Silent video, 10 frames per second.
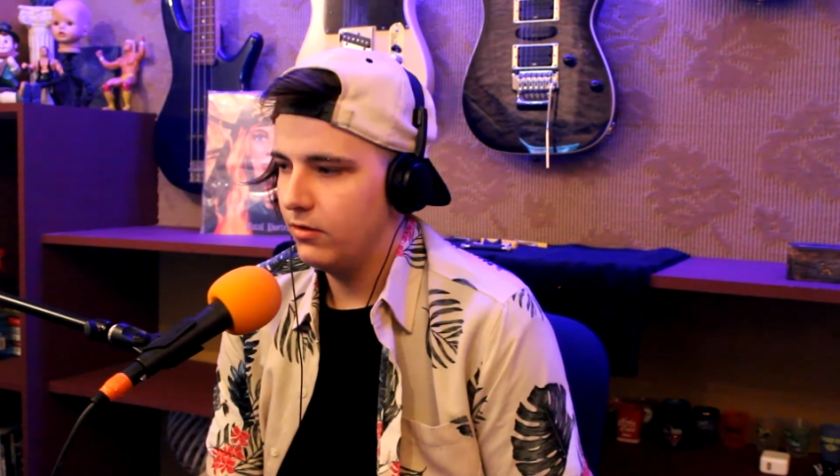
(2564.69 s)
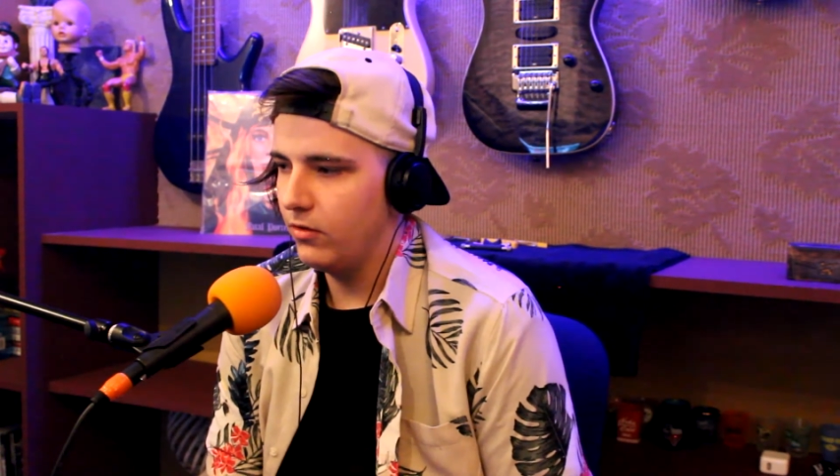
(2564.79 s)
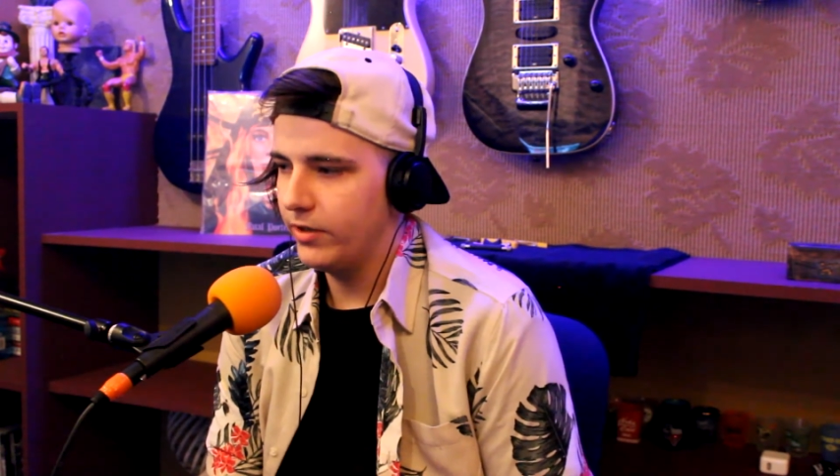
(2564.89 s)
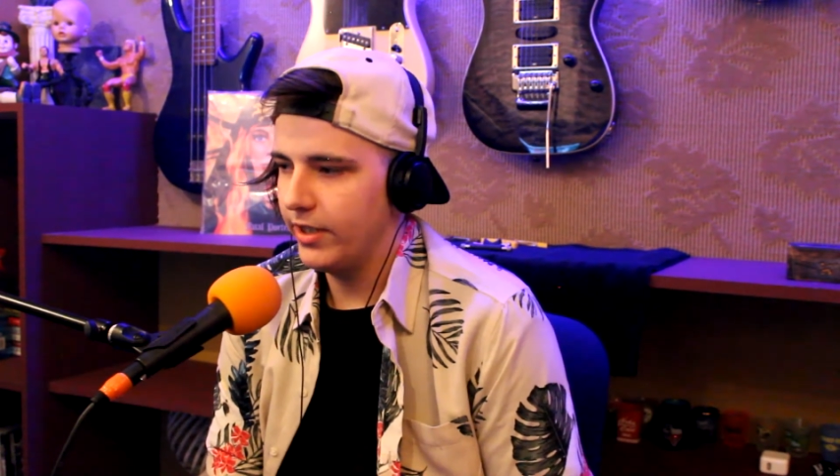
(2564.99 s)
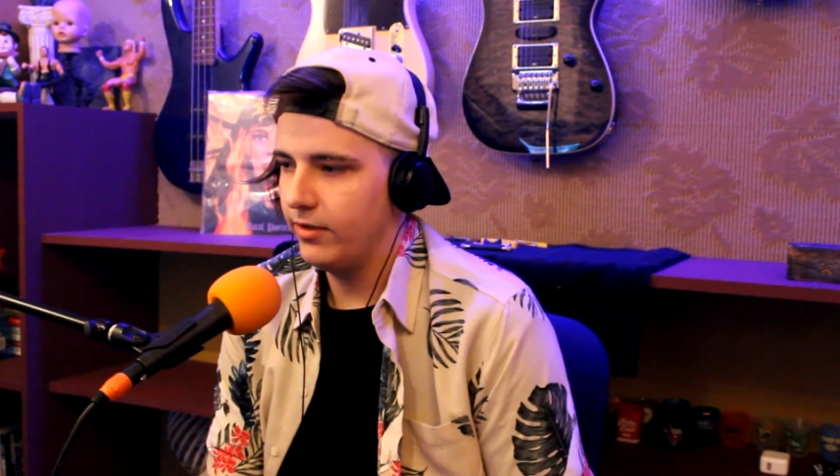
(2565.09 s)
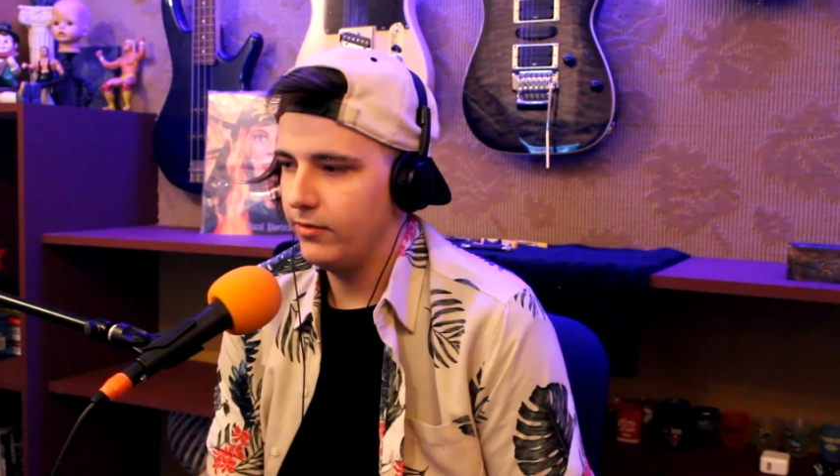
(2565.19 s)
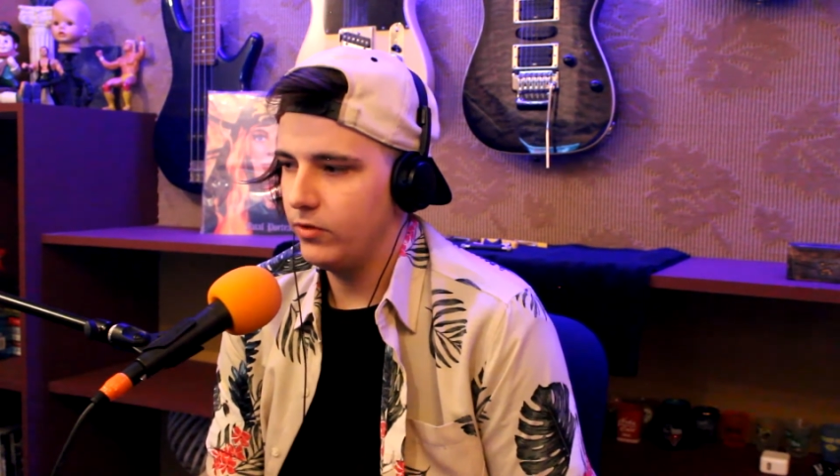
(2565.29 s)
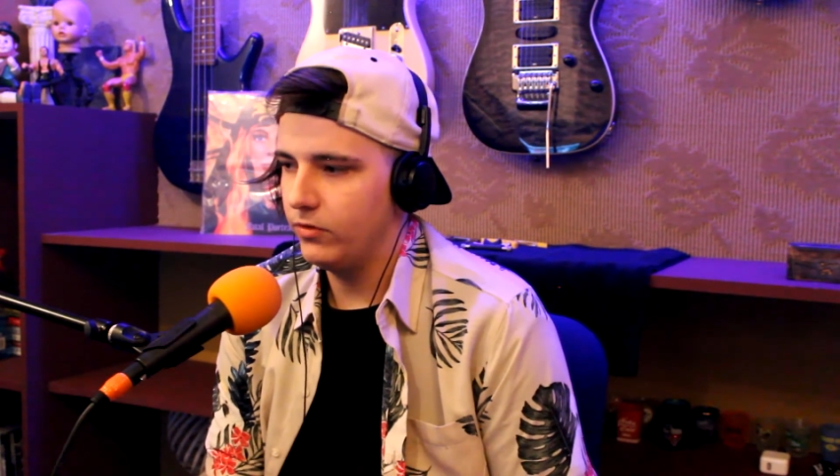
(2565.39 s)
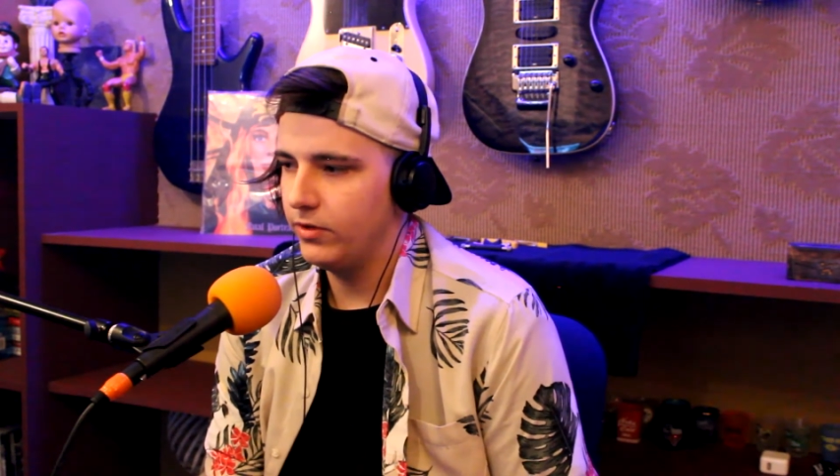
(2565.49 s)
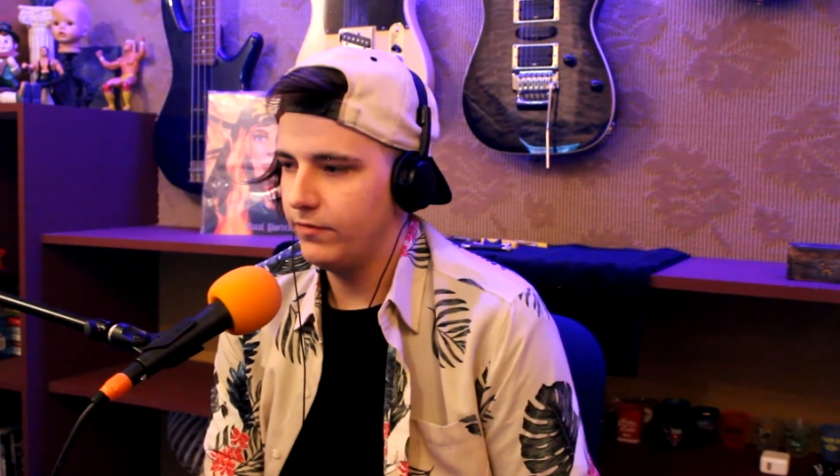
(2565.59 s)
okay,
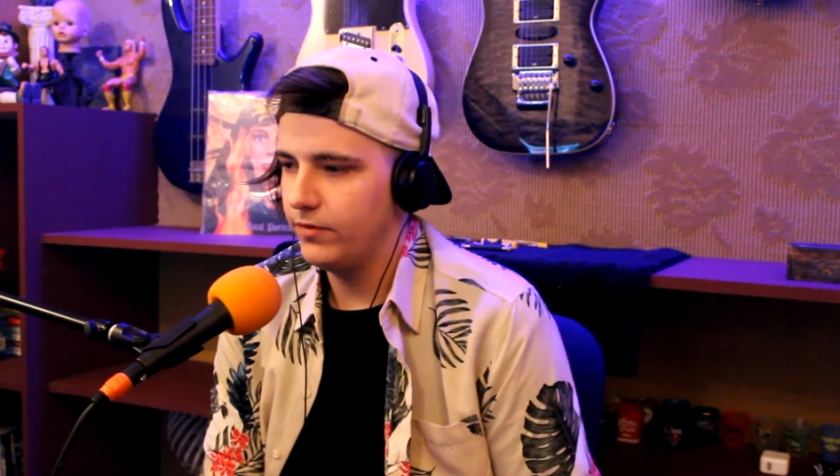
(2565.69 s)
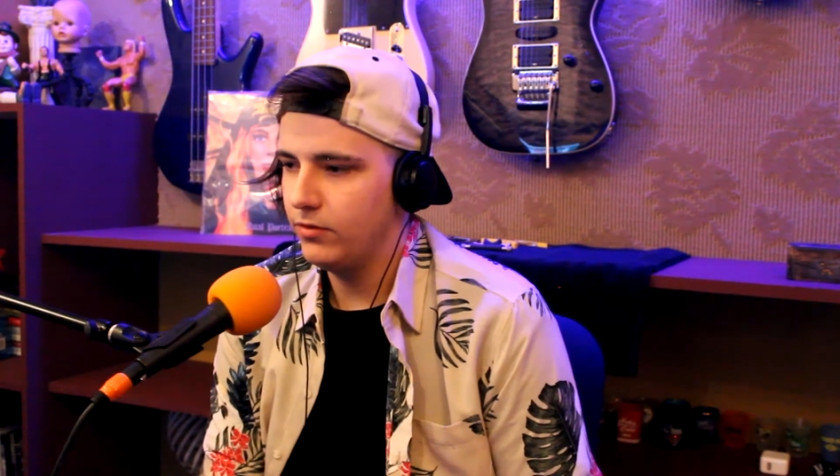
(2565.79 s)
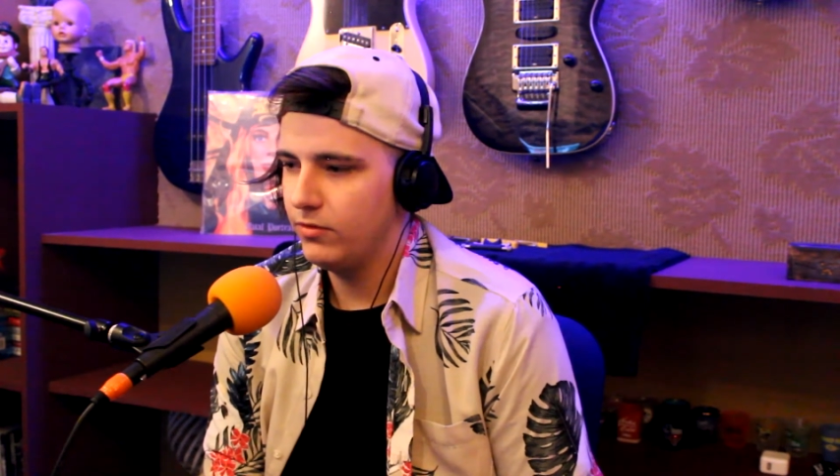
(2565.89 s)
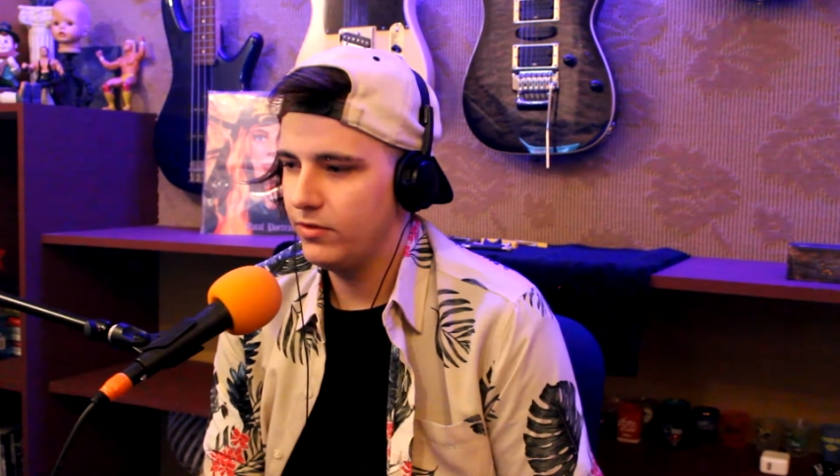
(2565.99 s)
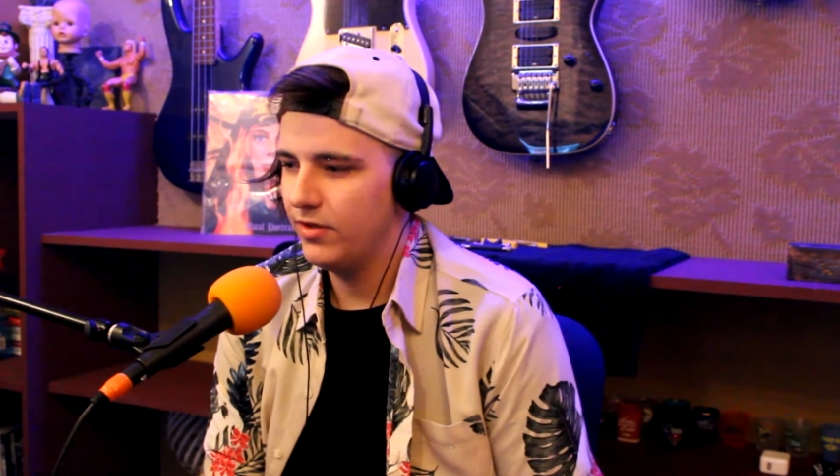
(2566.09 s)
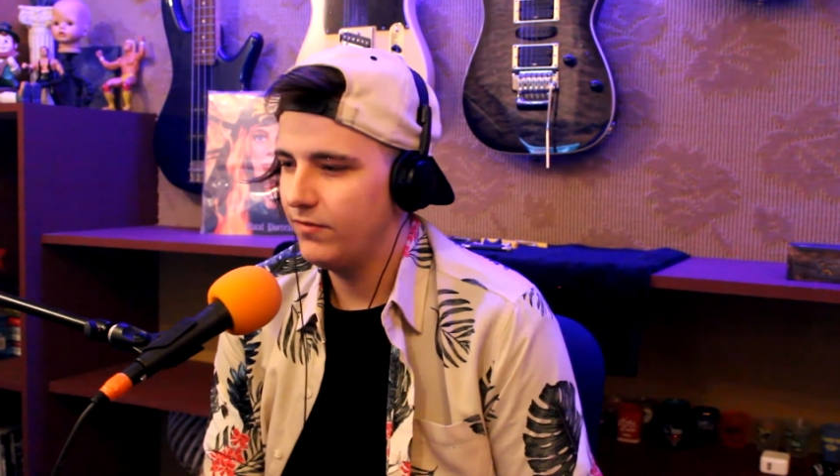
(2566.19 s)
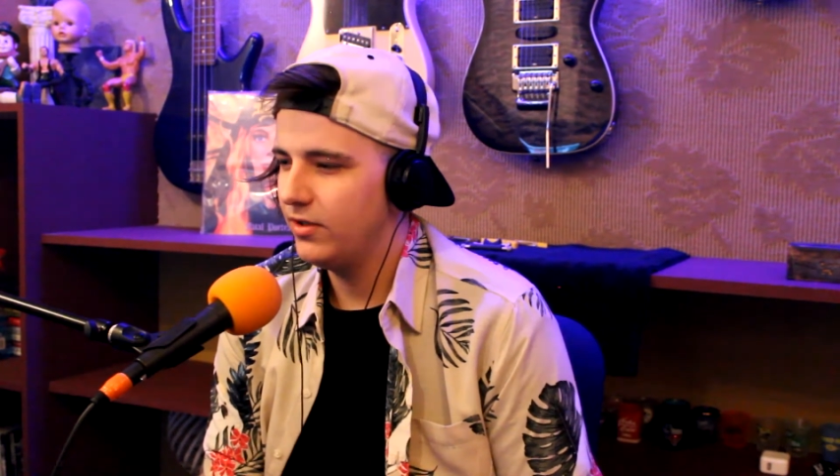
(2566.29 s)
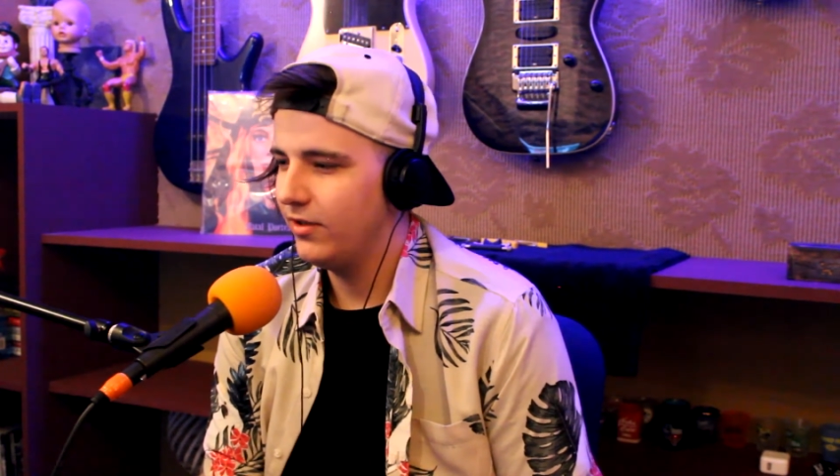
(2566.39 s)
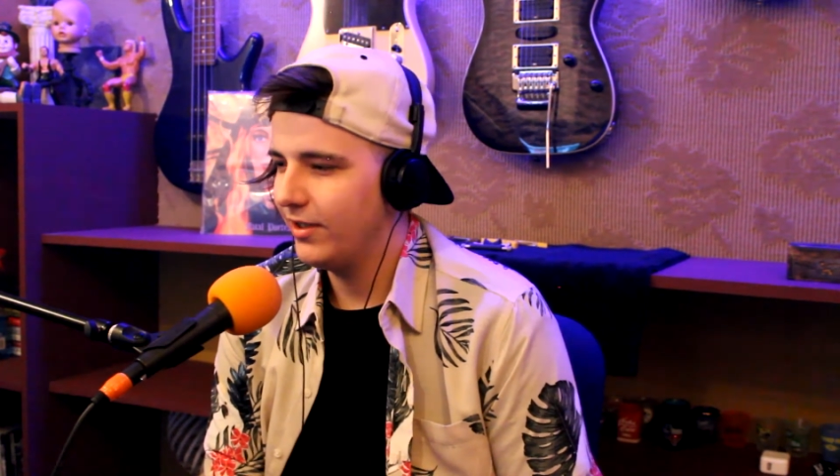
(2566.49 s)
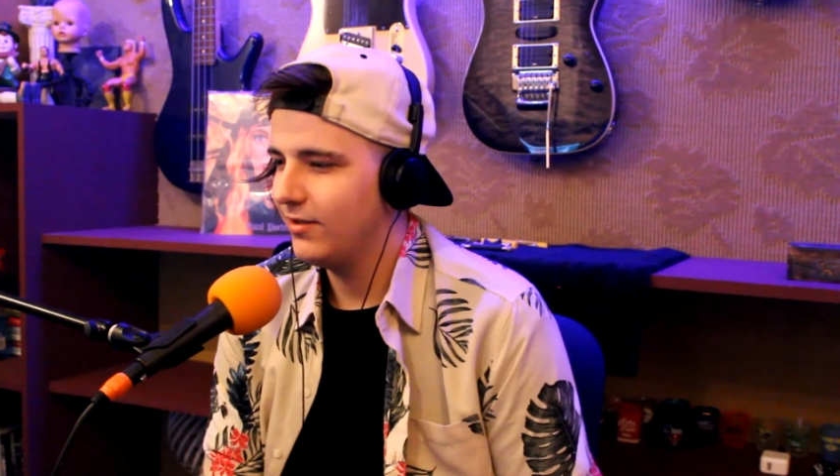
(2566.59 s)
well, if
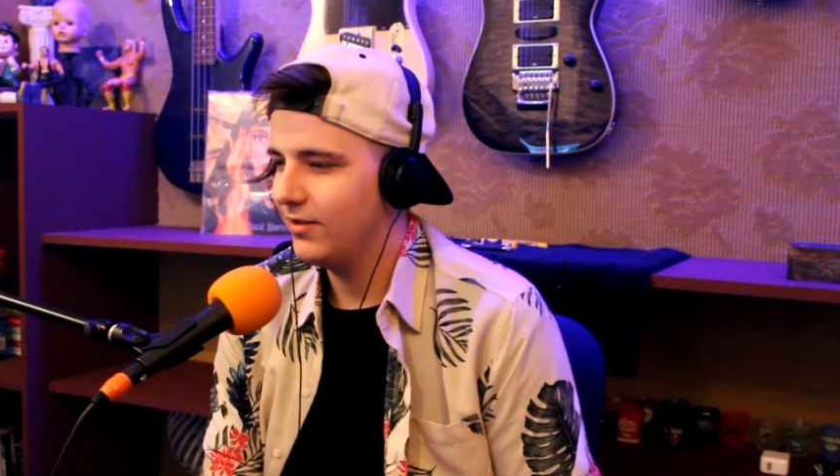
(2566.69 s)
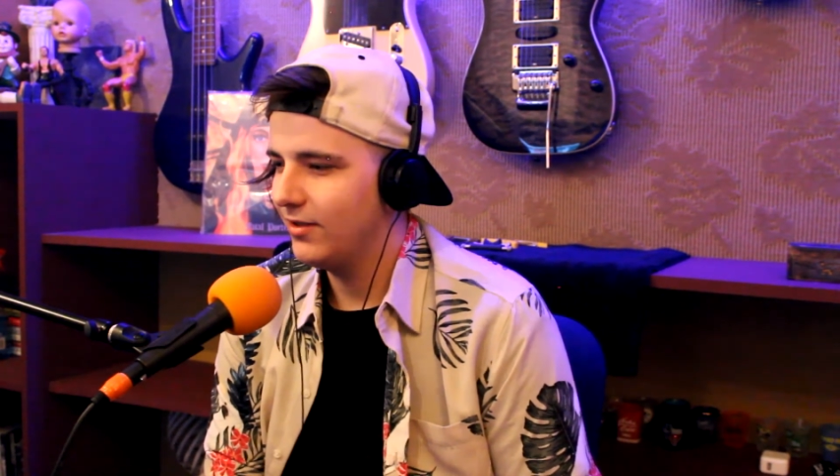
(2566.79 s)
like,